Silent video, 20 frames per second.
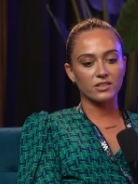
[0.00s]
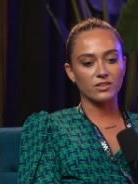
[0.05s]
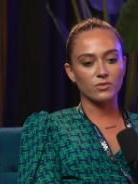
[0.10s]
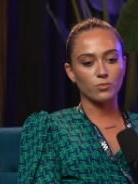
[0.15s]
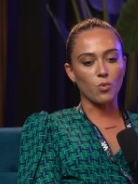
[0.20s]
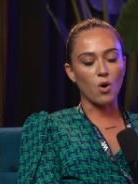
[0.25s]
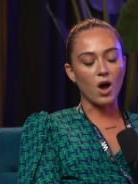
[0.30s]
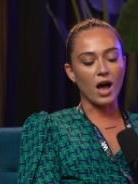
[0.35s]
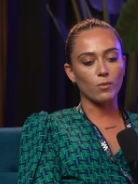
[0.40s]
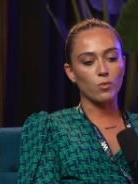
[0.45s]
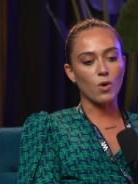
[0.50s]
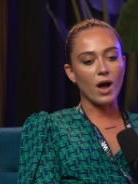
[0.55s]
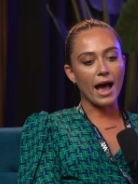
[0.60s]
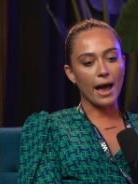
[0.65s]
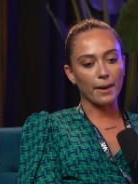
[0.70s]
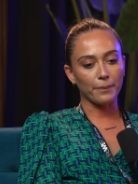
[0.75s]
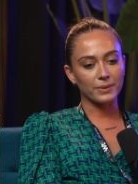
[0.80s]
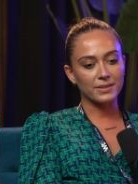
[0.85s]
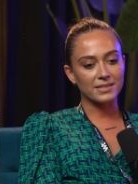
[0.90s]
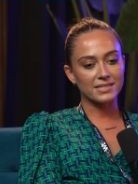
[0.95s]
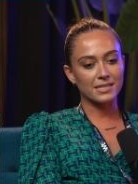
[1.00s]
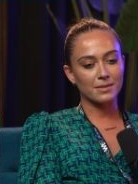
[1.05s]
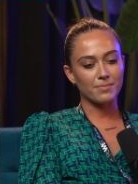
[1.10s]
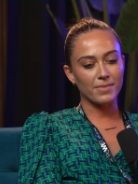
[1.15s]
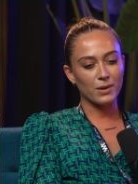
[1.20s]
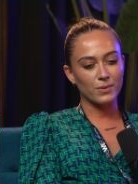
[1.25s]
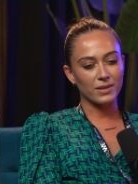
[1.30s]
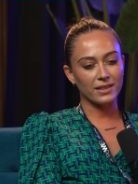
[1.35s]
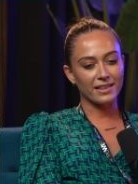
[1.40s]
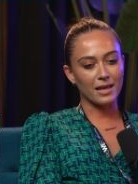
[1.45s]
what what happened to
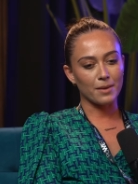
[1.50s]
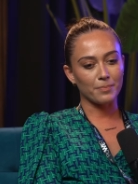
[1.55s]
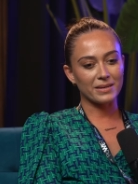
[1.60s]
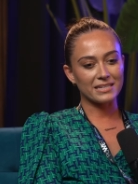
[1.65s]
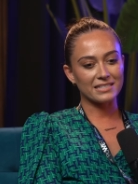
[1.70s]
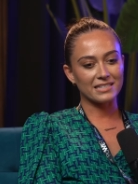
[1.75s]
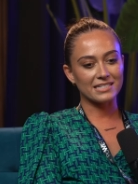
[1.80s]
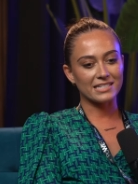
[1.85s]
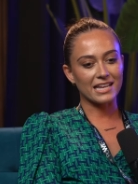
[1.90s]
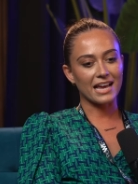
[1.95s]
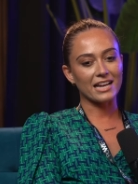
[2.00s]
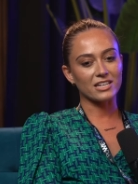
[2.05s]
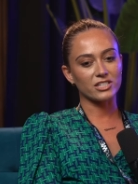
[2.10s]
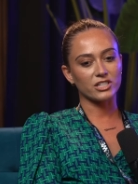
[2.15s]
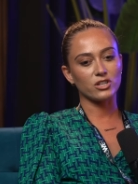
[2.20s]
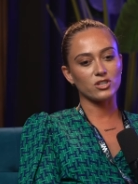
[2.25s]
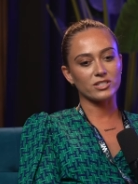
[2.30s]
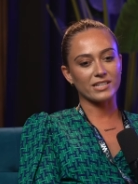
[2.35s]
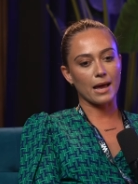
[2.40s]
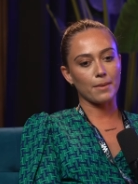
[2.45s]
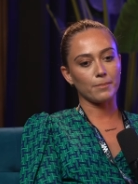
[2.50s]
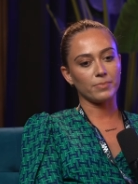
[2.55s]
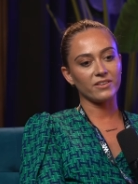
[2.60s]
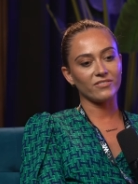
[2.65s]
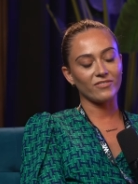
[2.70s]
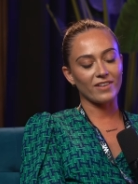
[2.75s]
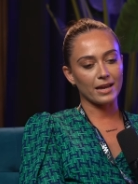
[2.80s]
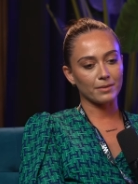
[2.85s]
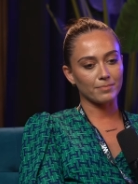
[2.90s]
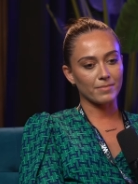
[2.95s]
me within that business actually just
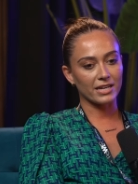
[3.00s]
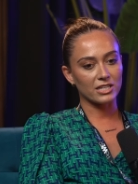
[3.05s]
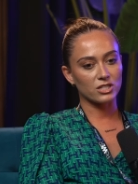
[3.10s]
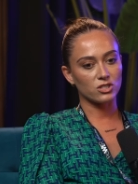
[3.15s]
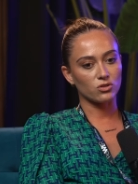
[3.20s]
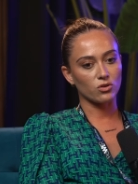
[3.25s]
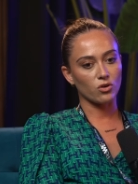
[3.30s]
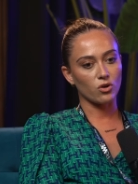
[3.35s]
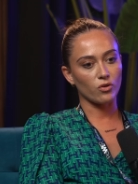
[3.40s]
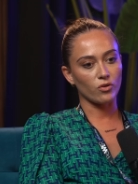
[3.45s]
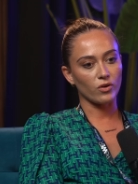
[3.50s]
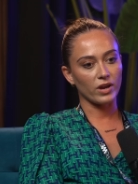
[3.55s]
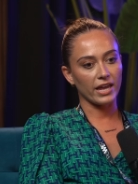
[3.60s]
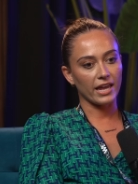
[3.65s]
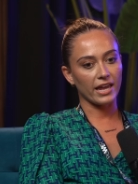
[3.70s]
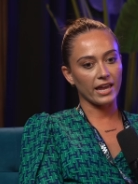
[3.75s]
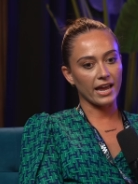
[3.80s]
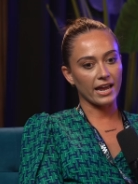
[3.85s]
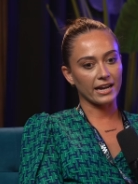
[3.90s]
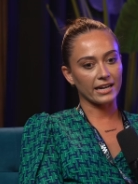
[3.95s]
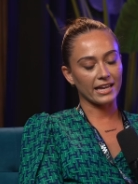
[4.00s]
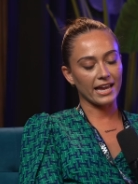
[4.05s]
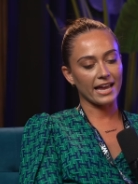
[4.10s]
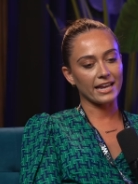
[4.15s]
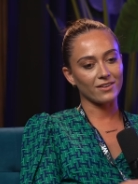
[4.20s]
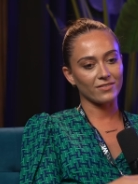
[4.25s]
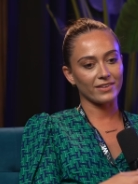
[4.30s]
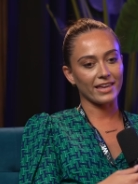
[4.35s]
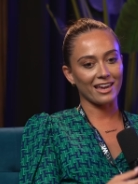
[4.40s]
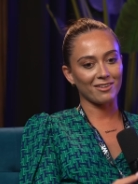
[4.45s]
amplified my story and
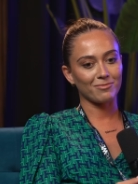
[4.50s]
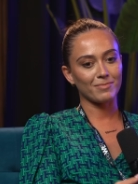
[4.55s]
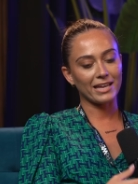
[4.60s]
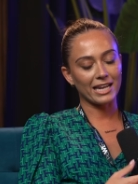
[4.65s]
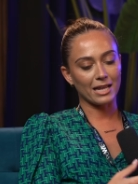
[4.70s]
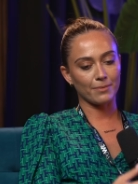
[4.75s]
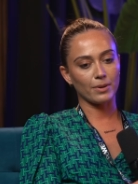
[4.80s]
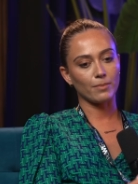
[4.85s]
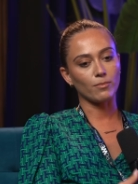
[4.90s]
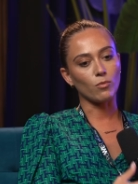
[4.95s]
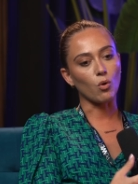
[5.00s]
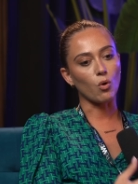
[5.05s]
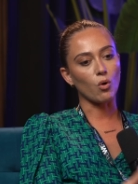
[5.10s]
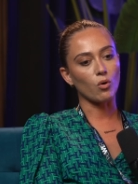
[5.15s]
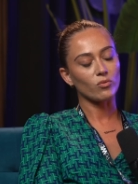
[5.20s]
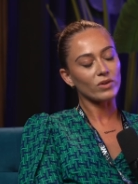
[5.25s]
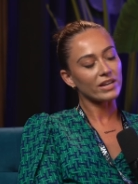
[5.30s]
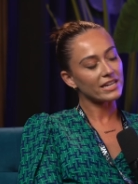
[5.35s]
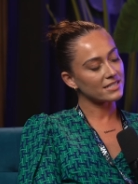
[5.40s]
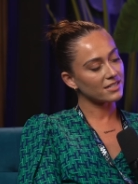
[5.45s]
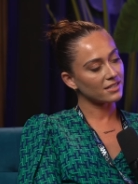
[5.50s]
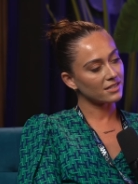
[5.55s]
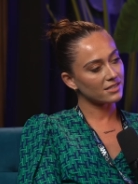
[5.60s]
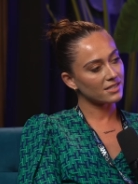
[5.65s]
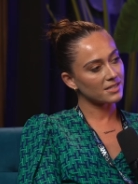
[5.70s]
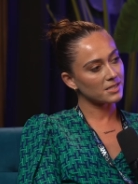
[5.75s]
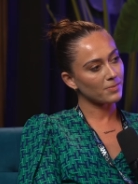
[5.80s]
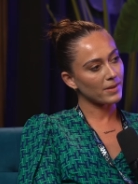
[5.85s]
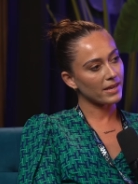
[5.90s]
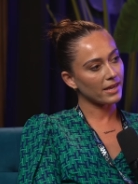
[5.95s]
kind of gave me a little bit more reason
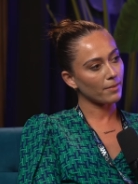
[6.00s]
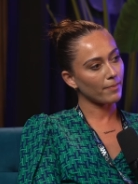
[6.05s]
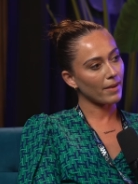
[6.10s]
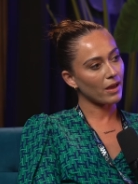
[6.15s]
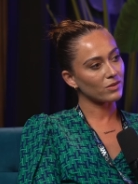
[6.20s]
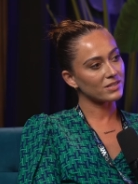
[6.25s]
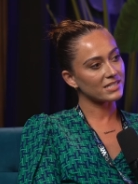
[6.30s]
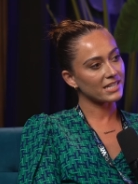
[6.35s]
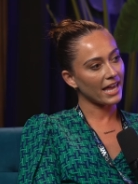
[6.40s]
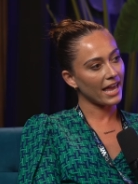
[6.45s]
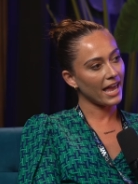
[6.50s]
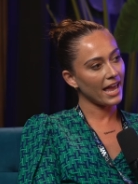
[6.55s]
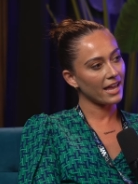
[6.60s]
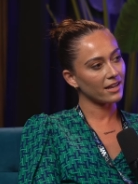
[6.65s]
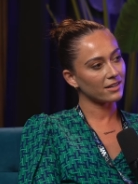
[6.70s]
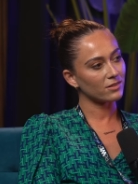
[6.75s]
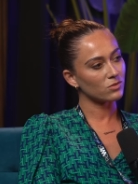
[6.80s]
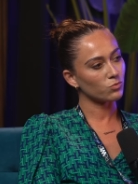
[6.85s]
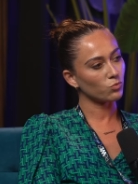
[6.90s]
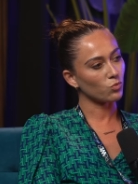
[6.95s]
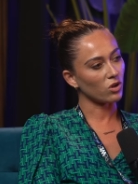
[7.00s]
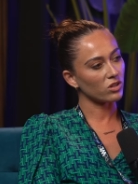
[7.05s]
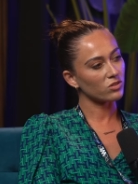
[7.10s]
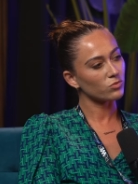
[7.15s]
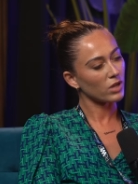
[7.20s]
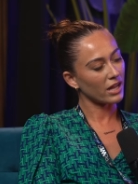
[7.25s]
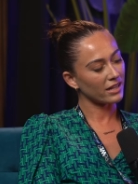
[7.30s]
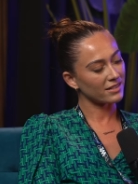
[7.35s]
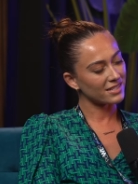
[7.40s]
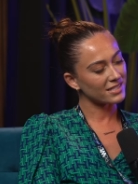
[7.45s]
to speak about it and what
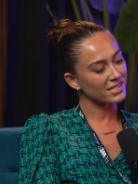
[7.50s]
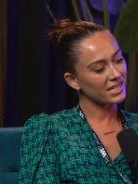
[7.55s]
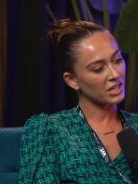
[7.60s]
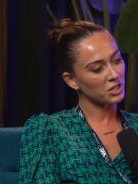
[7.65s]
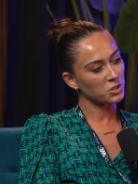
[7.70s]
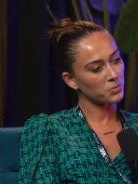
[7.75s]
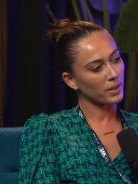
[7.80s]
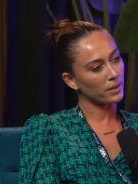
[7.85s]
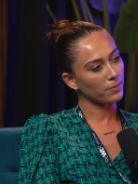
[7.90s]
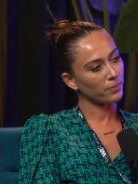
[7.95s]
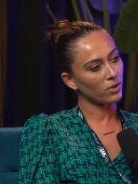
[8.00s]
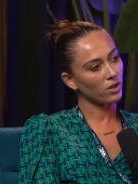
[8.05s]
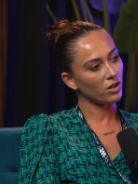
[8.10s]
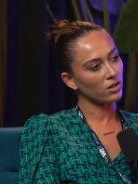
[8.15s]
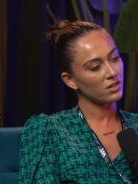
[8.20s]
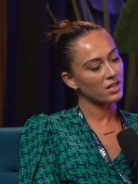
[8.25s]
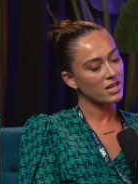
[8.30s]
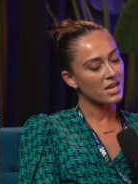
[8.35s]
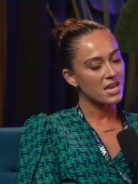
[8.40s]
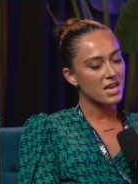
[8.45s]
and to teach people.